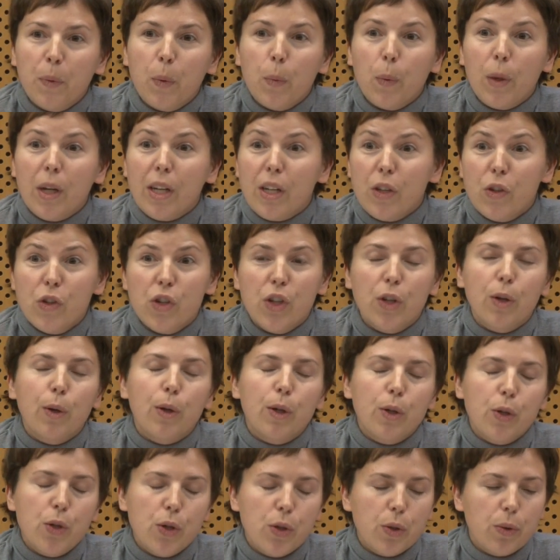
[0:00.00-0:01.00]
When is she
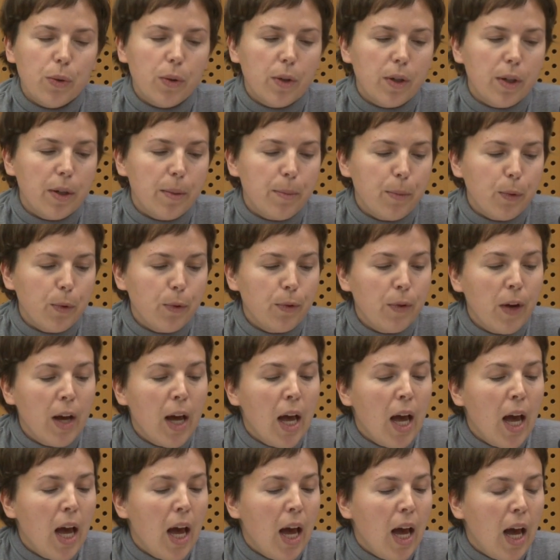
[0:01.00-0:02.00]
going to move?
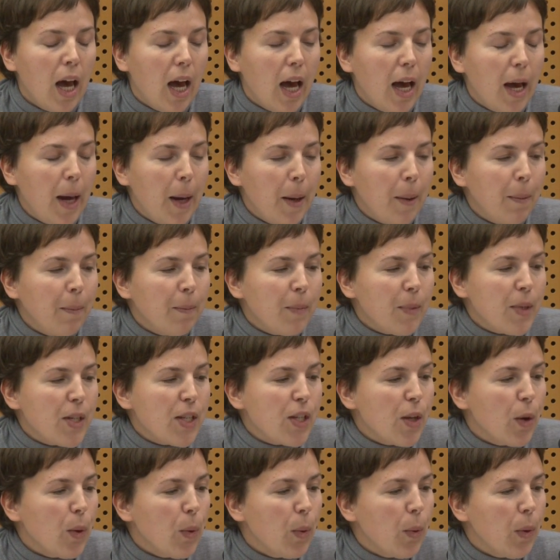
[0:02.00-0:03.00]

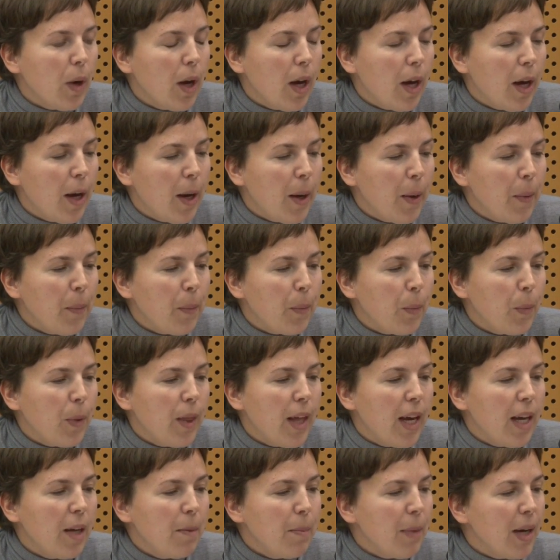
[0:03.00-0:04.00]
With
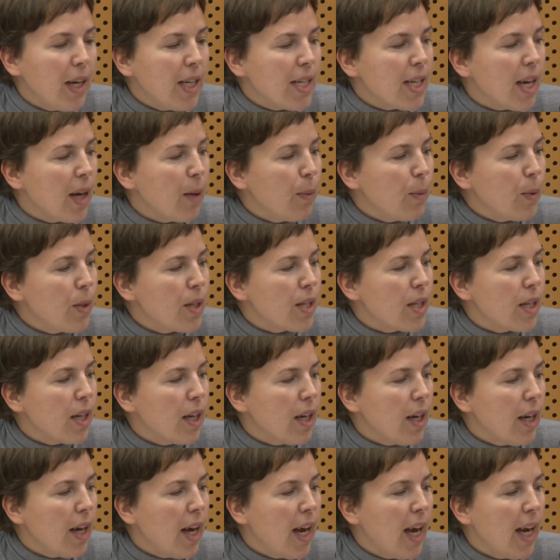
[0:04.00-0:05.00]
that in mind, I would
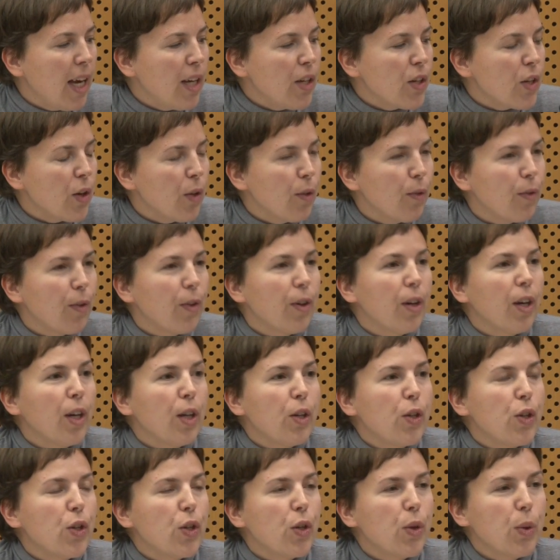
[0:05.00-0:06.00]
hand over
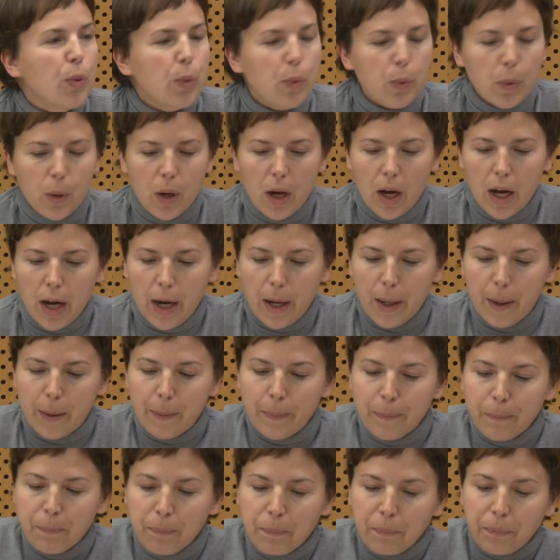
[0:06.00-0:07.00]

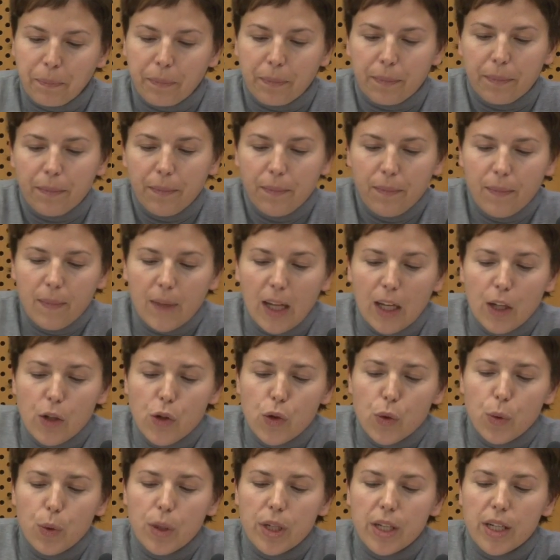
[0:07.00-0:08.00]
to
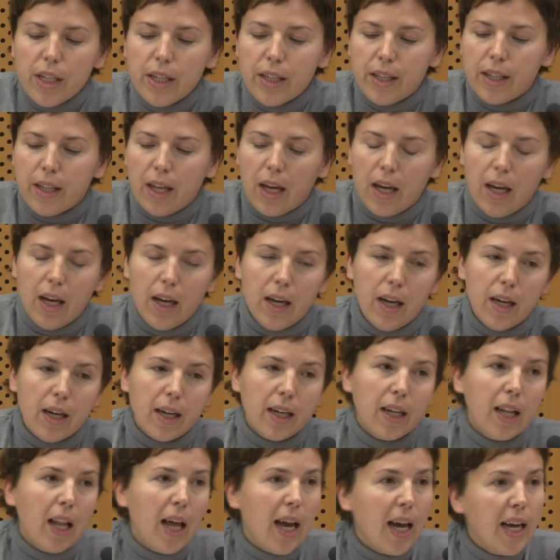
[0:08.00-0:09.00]
Judith
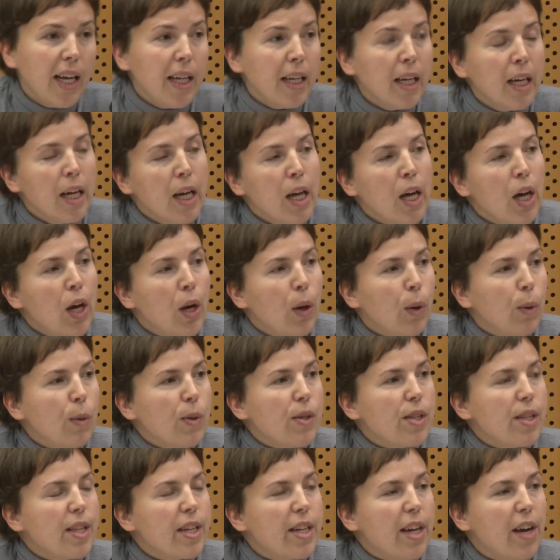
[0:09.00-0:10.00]
Klein, who
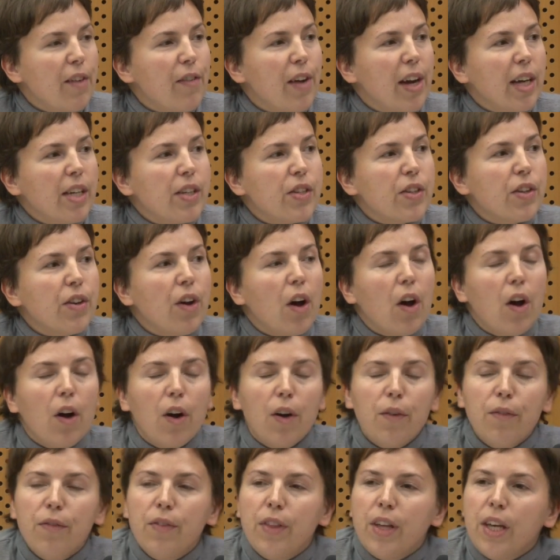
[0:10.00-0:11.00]
is the director
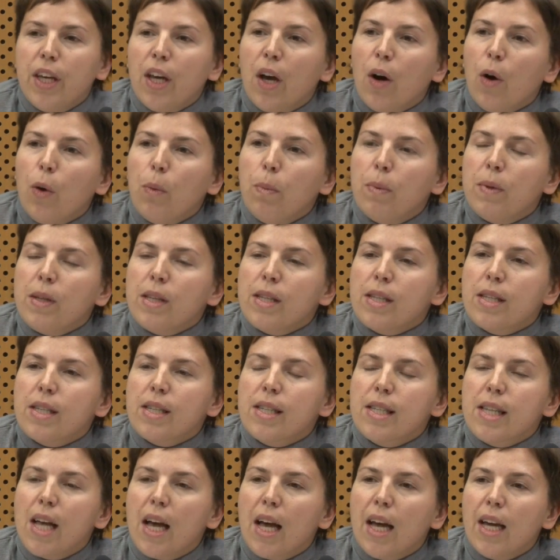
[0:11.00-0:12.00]
of the Open
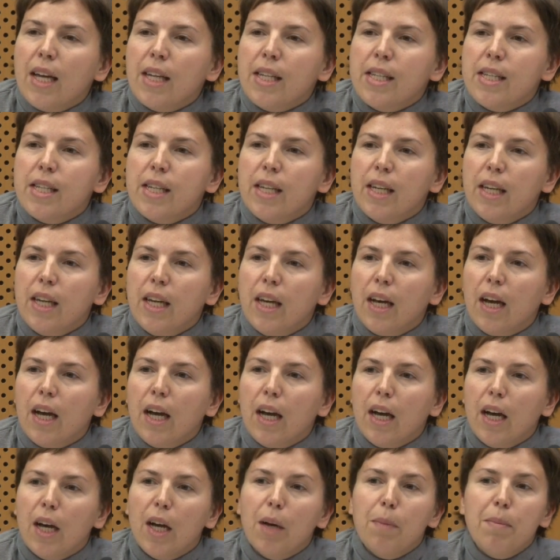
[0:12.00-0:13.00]
Society
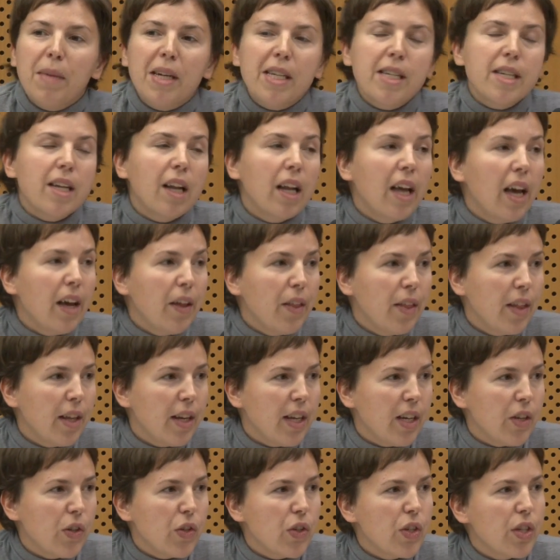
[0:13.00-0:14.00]
Mental Health
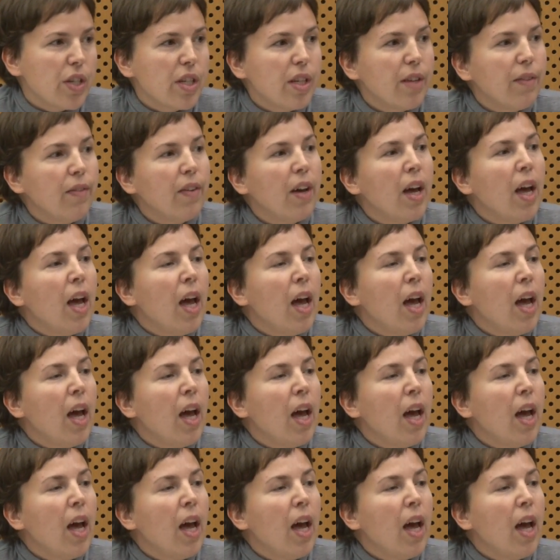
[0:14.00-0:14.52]
Initiative.